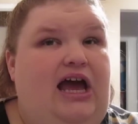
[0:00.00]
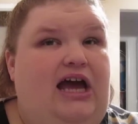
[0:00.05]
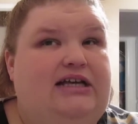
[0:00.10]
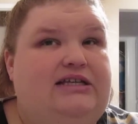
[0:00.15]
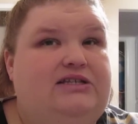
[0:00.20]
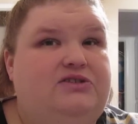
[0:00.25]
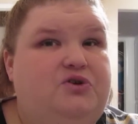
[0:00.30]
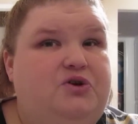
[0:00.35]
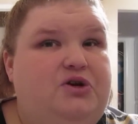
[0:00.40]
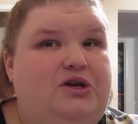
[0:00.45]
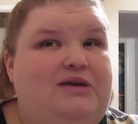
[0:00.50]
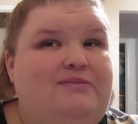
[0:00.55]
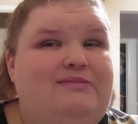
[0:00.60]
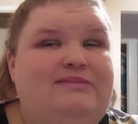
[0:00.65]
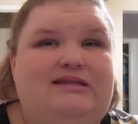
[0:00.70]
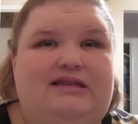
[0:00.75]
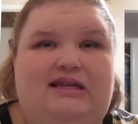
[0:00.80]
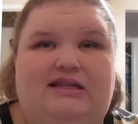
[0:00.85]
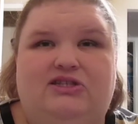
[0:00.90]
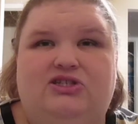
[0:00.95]
ice cream
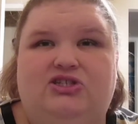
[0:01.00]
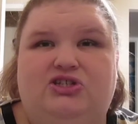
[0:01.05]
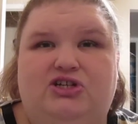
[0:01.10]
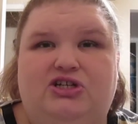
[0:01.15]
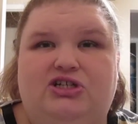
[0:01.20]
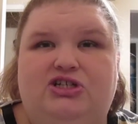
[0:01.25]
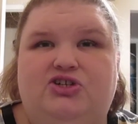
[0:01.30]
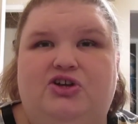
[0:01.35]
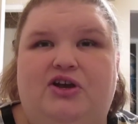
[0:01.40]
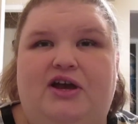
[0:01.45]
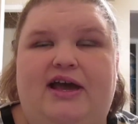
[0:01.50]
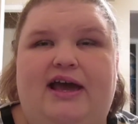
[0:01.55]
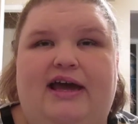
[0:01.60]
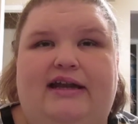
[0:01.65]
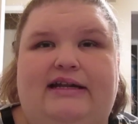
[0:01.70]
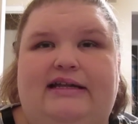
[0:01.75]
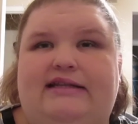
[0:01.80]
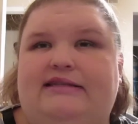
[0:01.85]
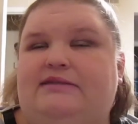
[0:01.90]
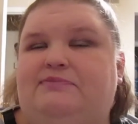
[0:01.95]
since surgery,
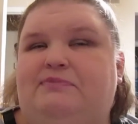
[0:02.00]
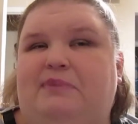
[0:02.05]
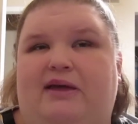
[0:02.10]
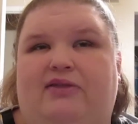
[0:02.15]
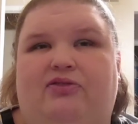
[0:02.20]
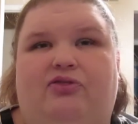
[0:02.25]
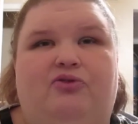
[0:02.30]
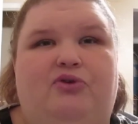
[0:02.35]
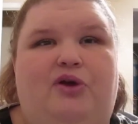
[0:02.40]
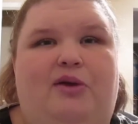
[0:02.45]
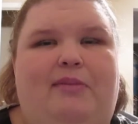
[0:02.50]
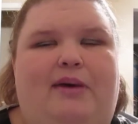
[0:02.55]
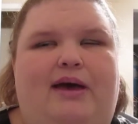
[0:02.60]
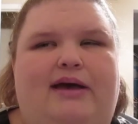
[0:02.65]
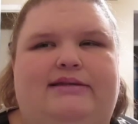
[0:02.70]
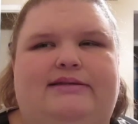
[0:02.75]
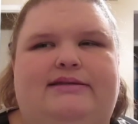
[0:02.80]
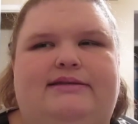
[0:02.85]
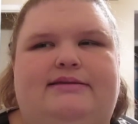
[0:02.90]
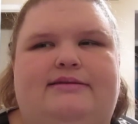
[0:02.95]
and it's been 3
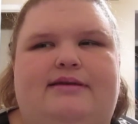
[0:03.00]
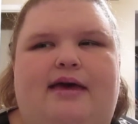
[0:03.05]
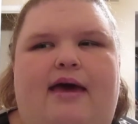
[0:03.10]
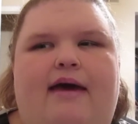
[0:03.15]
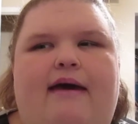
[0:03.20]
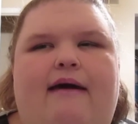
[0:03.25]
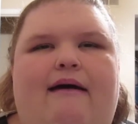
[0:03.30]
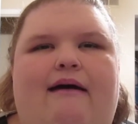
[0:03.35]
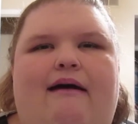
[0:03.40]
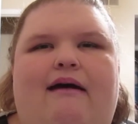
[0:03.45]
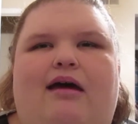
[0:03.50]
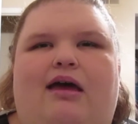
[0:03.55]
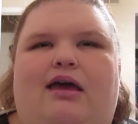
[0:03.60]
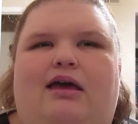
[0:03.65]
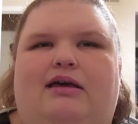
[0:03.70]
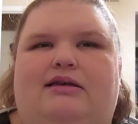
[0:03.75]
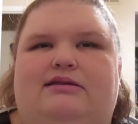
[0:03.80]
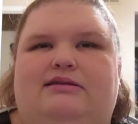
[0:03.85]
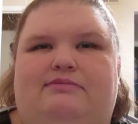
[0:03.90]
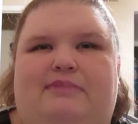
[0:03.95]
months,
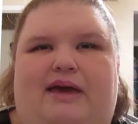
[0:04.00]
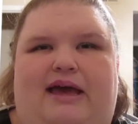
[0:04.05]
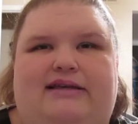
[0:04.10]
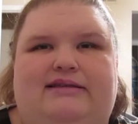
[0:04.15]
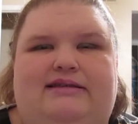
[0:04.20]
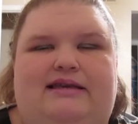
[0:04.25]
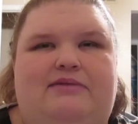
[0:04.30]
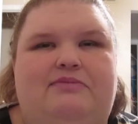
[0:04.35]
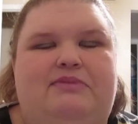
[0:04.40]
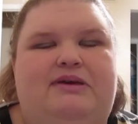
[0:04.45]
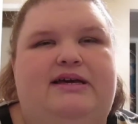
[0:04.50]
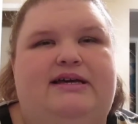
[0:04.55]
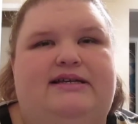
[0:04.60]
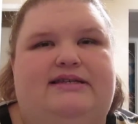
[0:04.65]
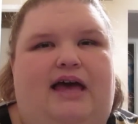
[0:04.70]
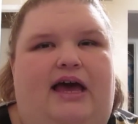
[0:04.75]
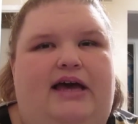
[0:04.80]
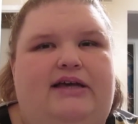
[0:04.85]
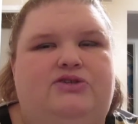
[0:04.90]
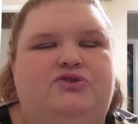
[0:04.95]
is amazing, because
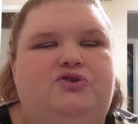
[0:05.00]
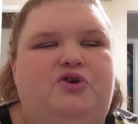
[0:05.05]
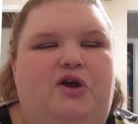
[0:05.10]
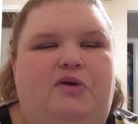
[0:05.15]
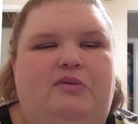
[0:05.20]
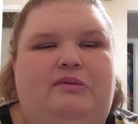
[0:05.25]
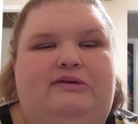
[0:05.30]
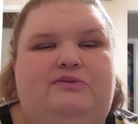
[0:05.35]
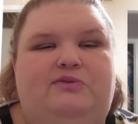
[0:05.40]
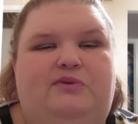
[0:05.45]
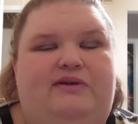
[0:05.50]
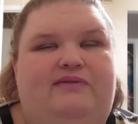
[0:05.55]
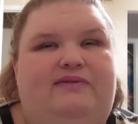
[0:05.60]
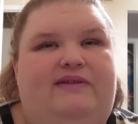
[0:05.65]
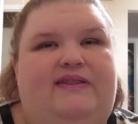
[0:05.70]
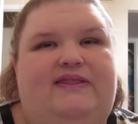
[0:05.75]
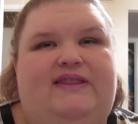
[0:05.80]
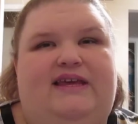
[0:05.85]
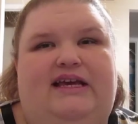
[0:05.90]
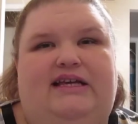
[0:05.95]
ice cream was one of
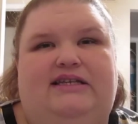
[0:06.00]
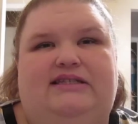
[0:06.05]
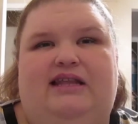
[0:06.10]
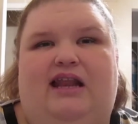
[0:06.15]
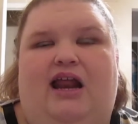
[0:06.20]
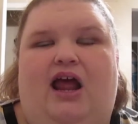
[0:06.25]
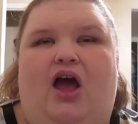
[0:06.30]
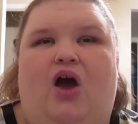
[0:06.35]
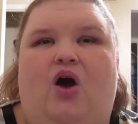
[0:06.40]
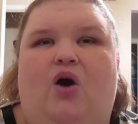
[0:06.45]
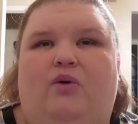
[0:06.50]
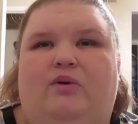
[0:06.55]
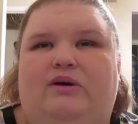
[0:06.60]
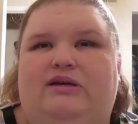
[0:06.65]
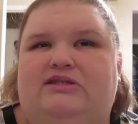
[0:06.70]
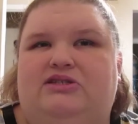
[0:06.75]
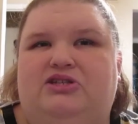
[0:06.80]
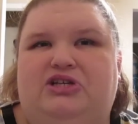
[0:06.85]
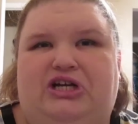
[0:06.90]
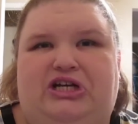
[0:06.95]
the things that I
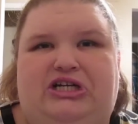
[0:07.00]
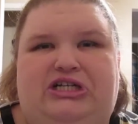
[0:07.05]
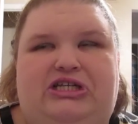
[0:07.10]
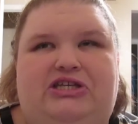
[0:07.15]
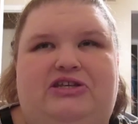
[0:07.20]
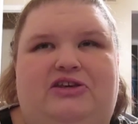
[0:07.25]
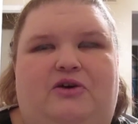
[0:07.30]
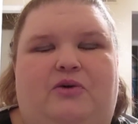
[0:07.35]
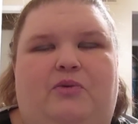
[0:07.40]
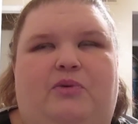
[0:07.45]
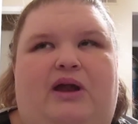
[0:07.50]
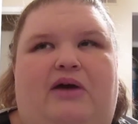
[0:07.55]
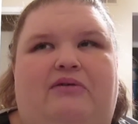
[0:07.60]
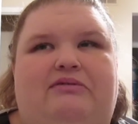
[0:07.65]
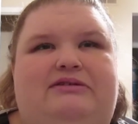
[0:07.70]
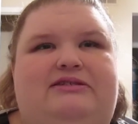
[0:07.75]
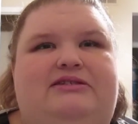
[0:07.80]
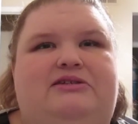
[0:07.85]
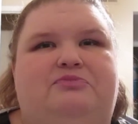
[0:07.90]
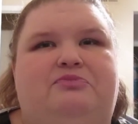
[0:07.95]
always turned to when I
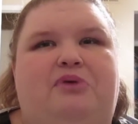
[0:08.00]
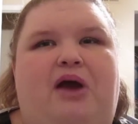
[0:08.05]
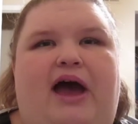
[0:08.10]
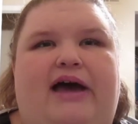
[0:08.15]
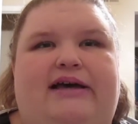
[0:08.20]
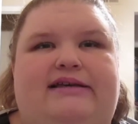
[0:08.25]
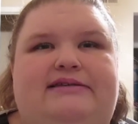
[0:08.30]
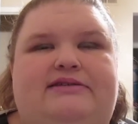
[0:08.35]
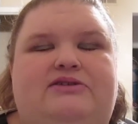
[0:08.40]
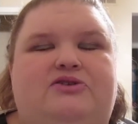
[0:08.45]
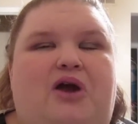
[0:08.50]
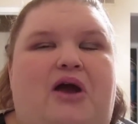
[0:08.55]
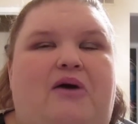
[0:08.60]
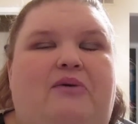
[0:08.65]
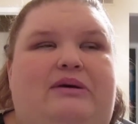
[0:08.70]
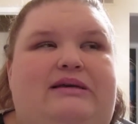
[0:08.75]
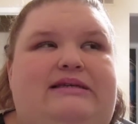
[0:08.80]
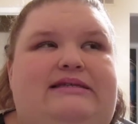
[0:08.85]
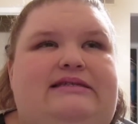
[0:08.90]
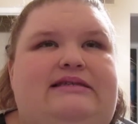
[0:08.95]
was depressed, or I
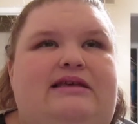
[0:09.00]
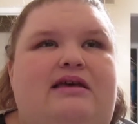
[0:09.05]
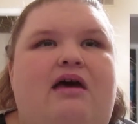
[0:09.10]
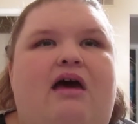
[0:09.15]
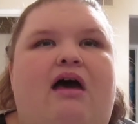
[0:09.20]
was